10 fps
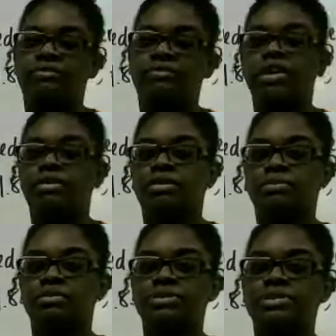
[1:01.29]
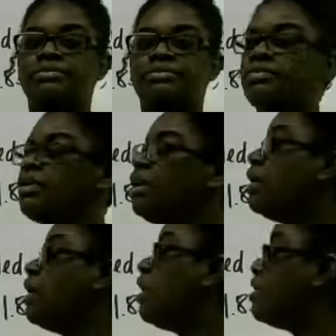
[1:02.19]
and the variables.
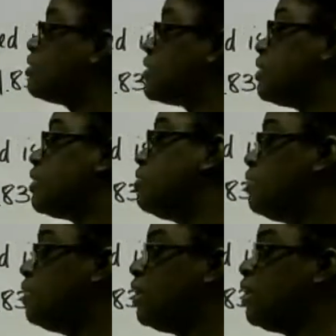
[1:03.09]
Also,